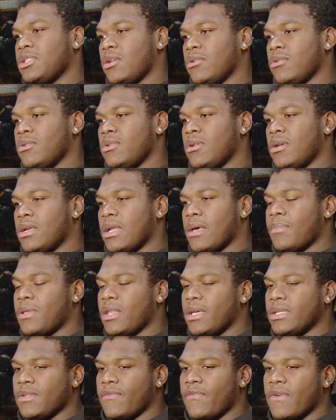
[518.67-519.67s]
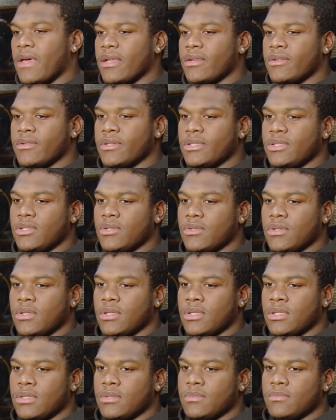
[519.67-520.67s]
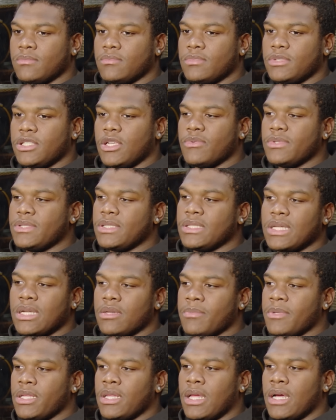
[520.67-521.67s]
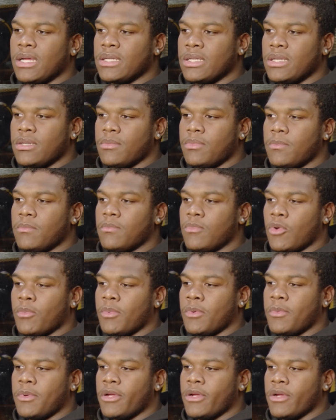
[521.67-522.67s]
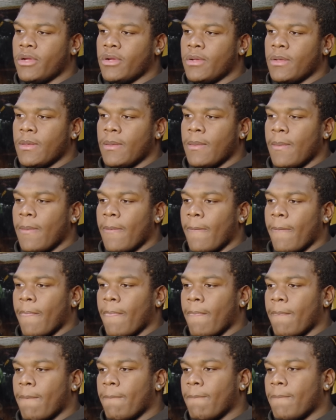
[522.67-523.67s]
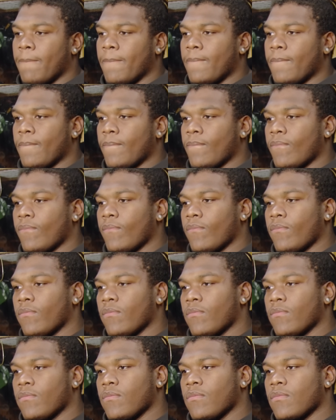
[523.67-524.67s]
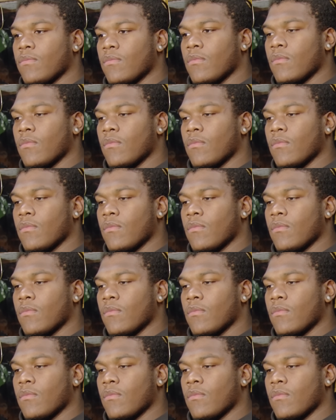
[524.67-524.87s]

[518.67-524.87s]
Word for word: So, you know, that plays a factor into it. So we just got to be locked in and more prepared. How much have you helped this run game?